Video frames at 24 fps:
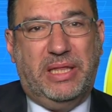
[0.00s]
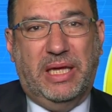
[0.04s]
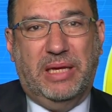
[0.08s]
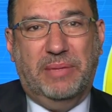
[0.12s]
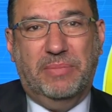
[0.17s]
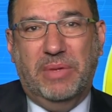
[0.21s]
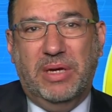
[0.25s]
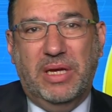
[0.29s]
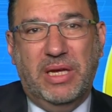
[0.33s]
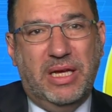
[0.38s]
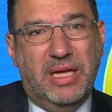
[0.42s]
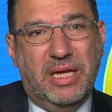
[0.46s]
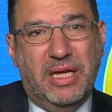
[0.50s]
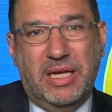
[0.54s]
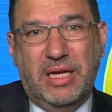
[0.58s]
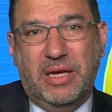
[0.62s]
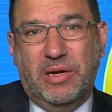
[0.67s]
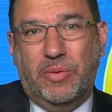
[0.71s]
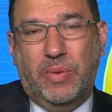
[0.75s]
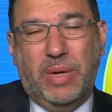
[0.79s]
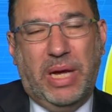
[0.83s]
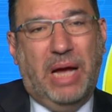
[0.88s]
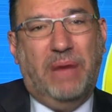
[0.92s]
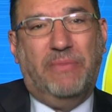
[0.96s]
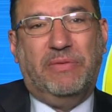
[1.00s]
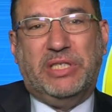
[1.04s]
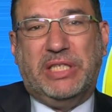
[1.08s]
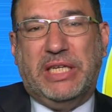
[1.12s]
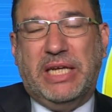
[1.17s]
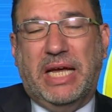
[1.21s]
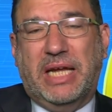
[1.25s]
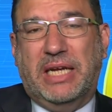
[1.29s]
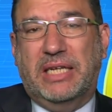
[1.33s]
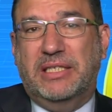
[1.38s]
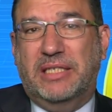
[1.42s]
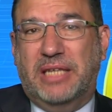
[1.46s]
them. We
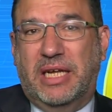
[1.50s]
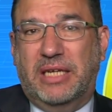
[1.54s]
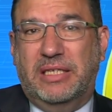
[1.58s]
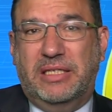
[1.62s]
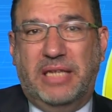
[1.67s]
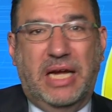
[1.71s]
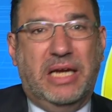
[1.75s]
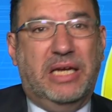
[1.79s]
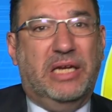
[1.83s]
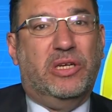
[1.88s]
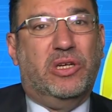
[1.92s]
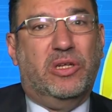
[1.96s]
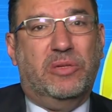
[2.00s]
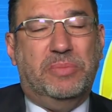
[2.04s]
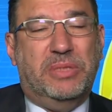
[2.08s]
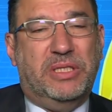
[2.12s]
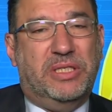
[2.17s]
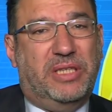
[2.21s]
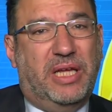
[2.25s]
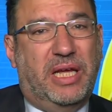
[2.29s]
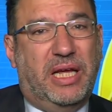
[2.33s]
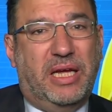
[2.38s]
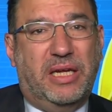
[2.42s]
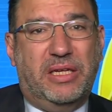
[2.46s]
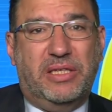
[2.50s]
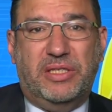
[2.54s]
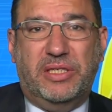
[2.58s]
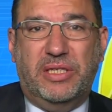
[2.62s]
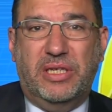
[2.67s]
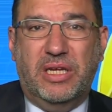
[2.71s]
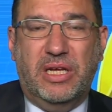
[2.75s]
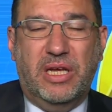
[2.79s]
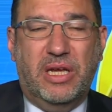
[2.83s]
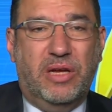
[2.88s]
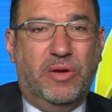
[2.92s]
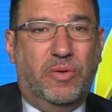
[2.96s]
obviously had a set of technical mistakes
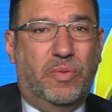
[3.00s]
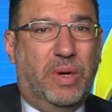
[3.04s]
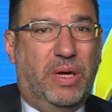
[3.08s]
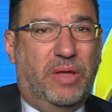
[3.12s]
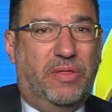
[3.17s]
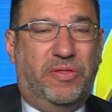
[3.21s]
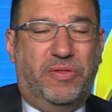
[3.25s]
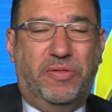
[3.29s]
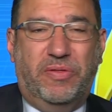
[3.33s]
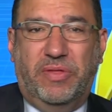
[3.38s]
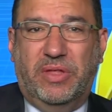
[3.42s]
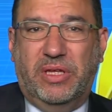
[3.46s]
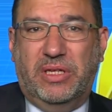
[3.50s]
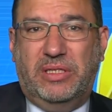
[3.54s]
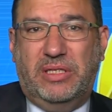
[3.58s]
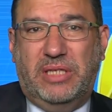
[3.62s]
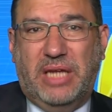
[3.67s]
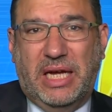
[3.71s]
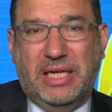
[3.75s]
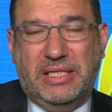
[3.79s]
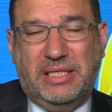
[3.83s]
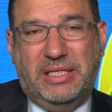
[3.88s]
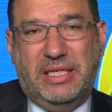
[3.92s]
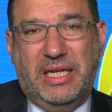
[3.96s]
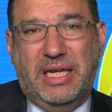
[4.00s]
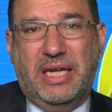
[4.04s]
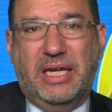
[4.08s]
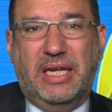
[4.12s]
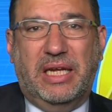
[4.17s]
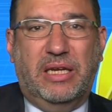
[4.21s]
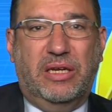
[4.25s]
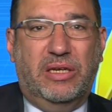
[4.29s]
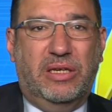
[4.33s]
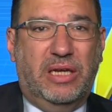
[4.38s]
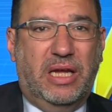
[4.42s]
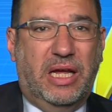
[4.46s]
with the testing
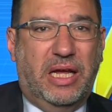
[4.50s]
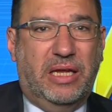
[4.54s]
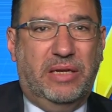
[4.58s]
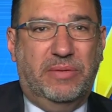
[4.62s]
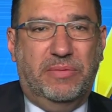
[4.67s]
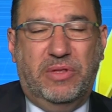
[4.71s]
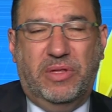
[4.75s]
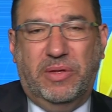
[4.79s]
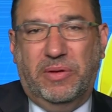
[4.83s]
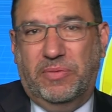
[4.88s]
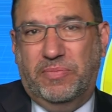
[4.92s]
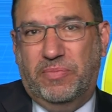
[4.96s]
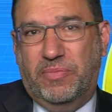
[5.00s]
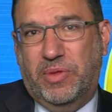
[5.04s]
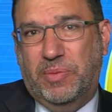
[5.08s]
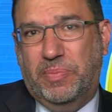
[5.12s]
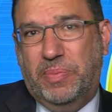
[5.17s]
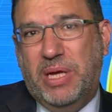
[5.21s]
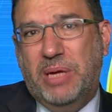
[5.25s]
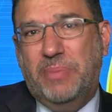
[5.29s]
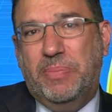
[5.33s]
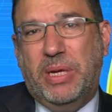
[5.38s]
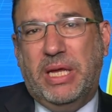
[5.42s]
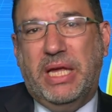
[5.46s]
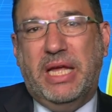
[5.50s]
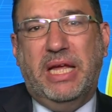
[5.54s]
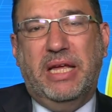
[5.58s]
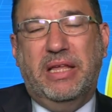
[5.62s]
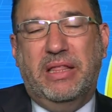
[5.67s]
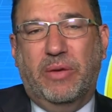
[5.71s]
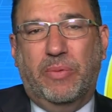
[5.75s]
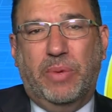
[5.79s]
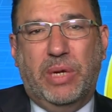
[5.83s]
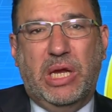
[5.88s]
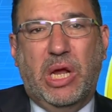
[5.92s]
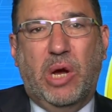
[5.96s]
and and the the PPE
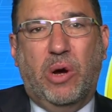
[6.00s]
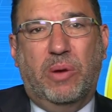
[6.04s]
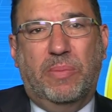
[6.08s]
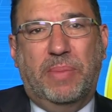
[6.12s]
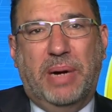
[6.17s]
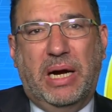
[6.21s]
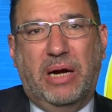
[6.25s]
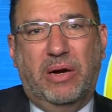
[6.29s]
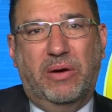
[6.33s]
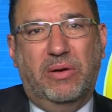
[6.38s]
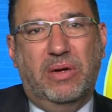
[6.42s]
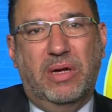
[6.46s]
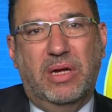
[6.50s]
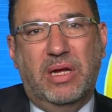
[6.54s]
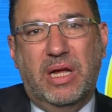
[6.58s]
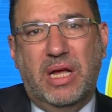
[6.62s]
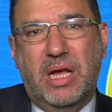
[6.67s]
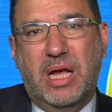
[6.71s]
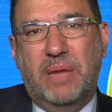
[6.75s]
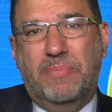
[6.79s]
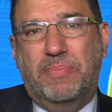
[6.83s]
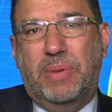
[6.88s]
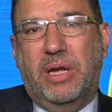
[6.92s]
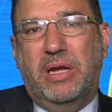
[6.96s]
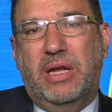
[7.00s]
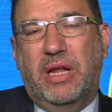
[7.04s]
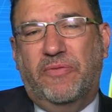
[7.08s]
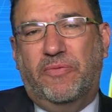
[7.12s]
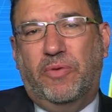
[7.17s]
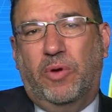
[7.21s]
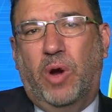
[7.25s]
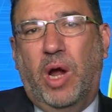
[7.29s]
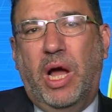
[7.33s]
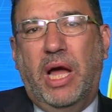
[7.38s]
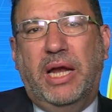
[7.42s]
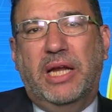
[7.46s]
that we know about. But if
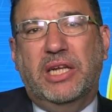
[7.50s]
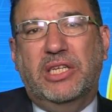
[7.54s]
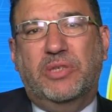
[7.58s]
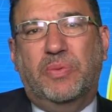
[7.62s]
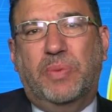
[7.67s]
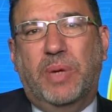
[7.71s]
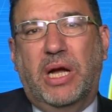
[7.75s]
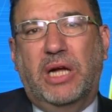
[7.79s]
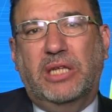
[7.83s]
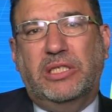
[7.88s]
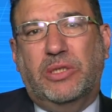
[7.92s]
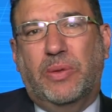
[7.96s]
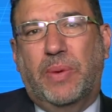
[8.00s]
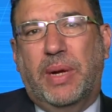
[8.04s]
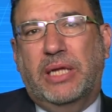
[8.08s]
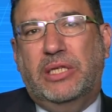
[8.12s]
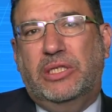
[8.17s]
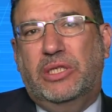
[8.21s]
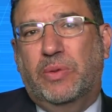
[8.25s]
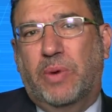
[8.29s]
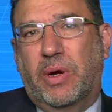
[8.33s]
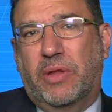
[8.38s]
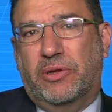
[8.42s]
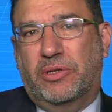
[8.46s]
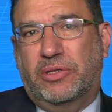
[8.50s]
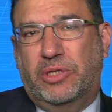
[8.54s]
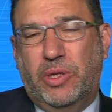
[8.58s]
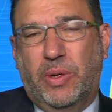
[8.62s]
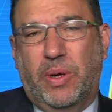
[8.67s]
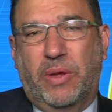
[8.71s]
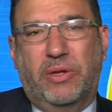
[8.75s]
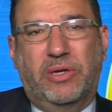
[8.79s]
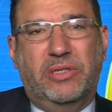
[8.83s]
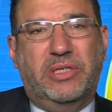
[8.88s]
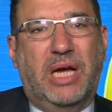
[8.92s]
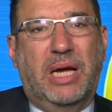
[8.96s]
we're honest, we also had two, two
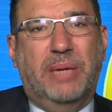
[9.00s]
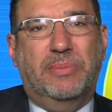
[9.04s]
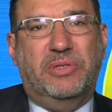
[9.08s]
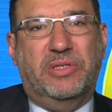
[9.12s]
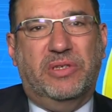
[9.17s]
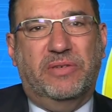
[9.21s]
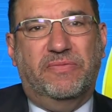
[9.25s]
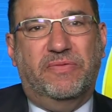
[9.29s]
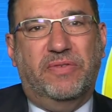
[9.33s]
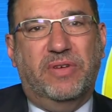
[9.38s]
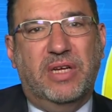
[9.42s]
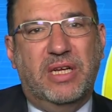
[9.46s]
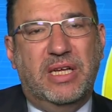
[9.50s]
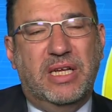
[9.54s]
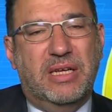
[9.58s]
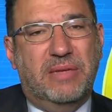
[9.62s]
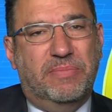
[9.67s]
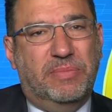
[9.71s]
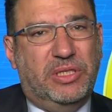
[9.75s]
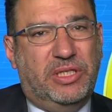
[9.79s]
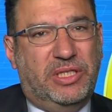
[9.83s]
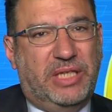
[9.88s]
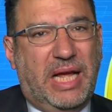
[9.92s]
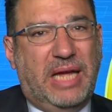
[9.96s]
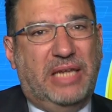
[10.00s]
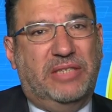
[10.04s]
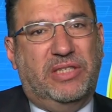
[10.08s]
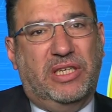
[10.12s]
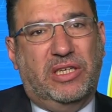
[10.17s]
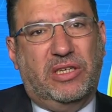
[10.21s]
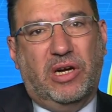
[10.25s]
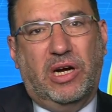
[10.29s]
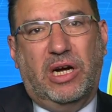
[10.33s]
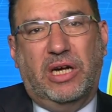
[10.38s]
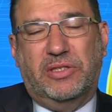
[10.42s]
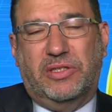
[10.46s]
other types of mistakes
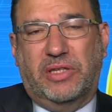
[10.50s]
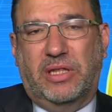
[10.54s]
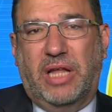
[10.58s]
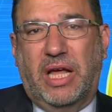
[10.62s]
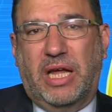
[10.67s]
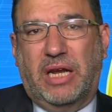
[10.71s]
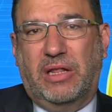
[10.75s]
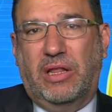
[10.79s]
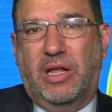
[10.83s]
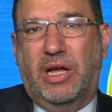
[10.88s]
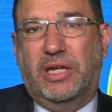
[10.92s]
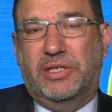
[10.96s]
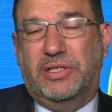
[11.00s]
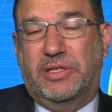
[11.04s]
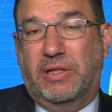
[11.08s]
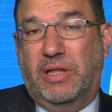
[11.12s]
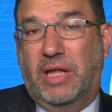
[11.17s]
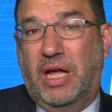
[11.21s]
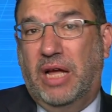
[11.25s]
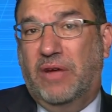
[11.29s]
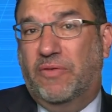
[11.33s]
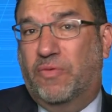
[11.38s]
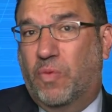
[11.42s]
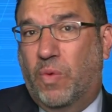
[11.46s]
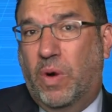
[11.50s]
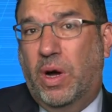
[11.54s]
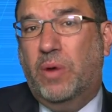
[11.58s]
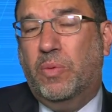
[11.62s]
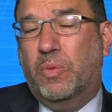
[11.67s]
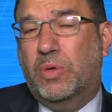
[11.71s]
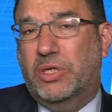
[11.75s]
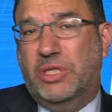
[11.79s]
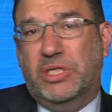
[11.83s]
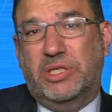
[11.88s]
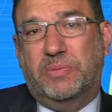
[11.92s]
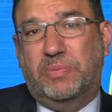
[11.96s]
that caused a lot of loss of life. One
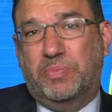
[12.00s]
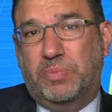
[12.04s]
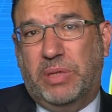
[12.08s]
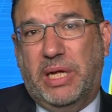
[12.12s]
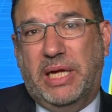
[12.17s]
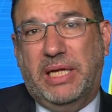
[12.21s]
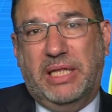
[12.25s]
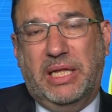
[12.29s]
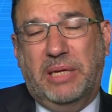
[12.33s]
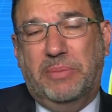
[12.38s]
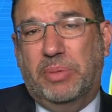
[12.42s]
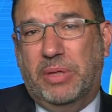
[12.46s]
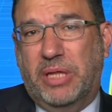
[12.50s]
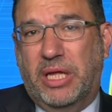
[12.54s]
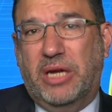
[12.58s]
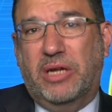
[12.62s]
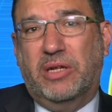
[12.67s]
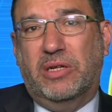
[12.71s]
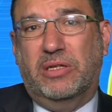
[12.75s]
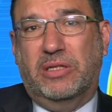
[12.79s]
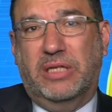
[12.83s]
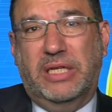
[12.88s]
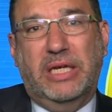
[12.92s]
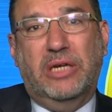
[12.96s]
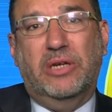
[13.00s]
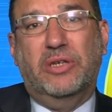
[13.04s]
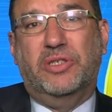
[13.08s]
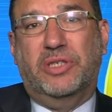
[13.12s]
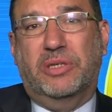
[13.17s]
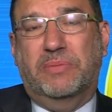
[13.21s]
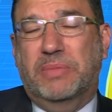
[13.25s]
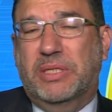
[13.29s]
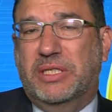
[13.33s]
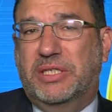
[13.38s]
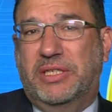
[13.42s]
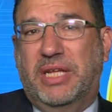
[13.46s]
were just plainly political
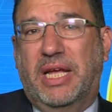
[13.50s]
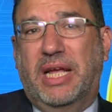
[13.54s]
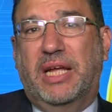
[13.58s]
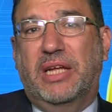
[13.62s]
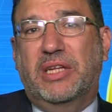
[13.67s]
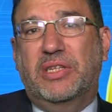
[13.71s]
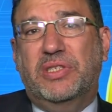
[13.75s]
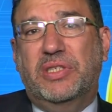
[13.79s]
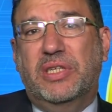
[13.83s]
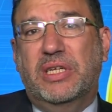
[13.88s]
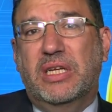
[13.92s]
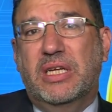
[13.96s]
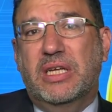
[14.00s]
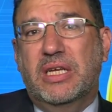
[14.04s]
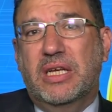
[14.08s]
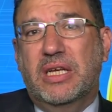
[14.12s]
leadership mistakes